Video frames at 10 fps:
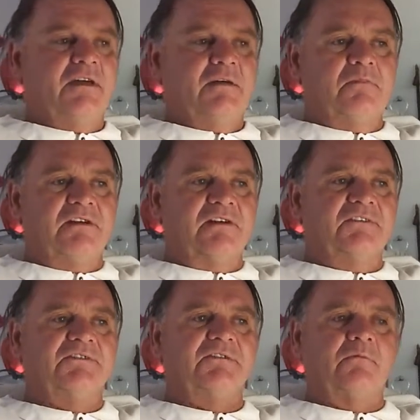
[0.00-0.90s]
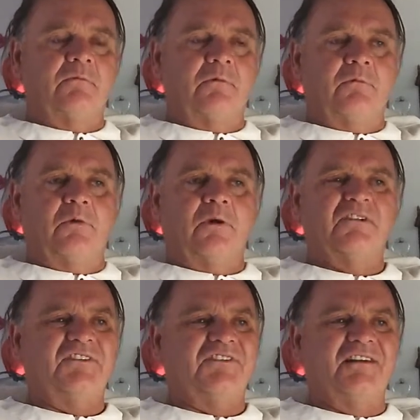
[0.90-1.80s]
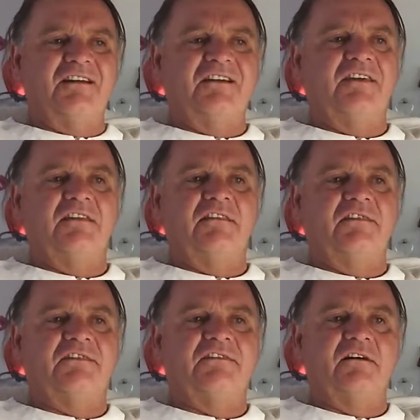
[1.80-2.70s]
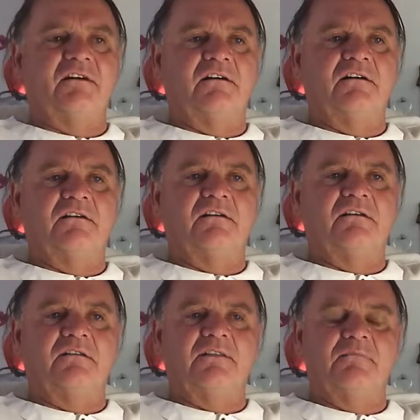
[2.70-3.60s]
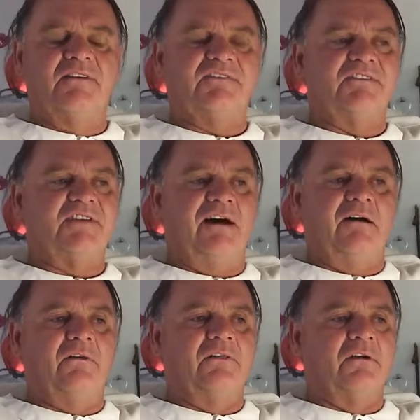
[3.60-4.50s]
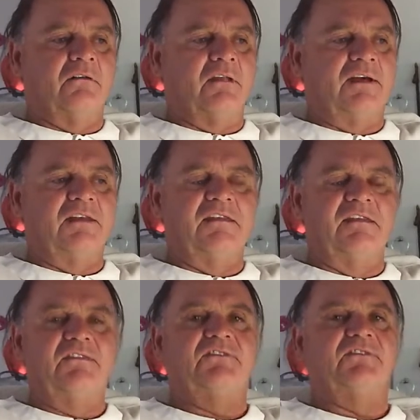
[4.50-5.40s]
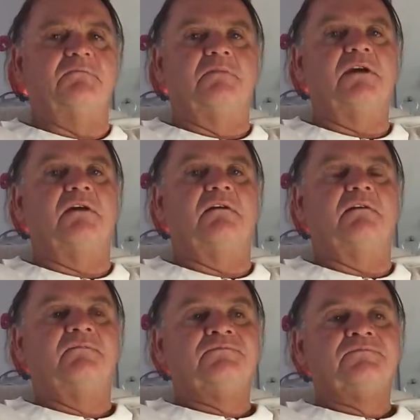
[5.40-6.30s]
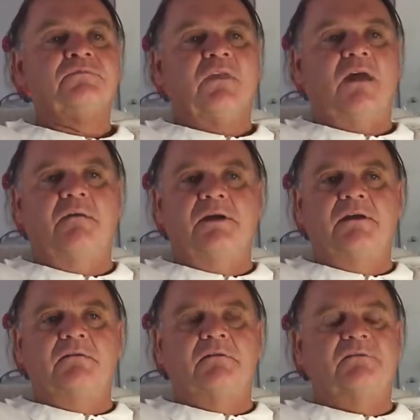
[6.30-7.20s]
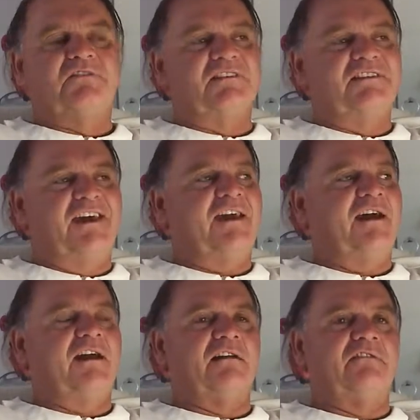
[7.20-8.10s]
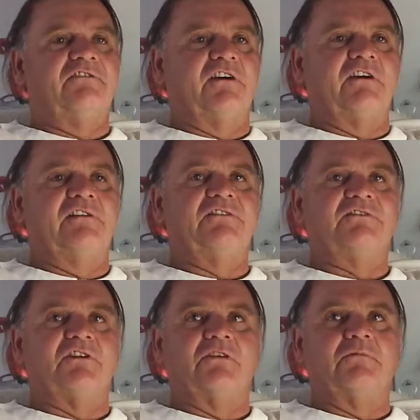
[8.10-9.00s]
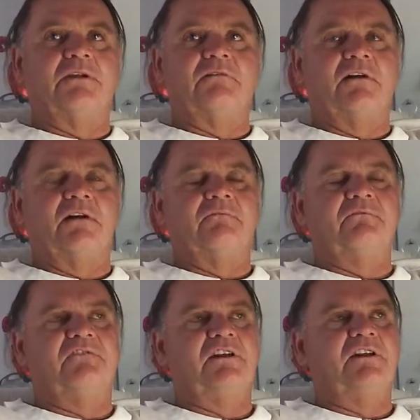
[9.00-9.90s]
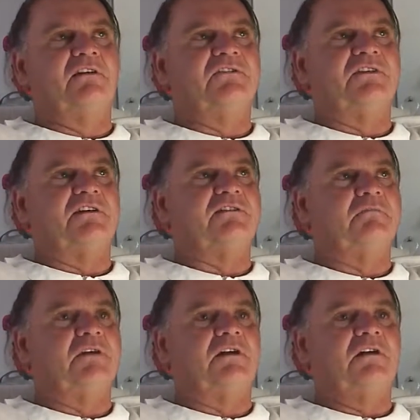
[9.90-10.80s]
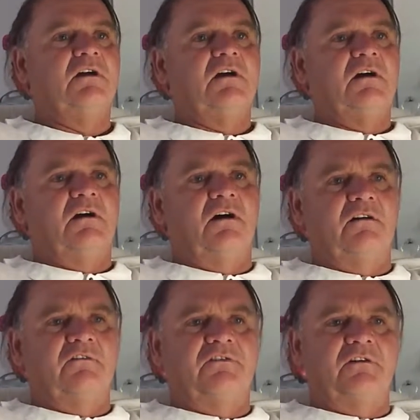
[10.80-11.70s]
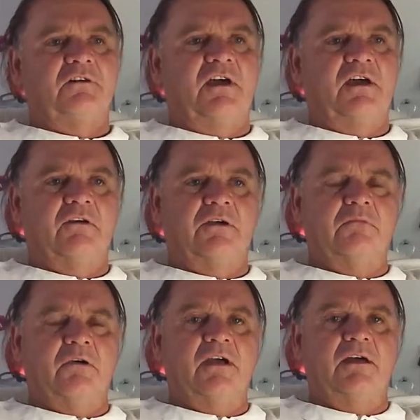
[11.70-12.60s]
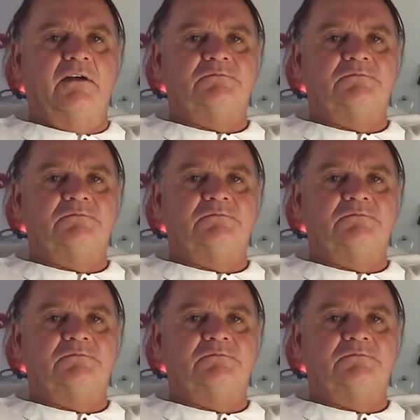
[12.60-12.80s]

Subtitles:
because we're just not getting the message out there like it needs to be. I mean, today I got a very disturbing video sent to me of Eric Brandt.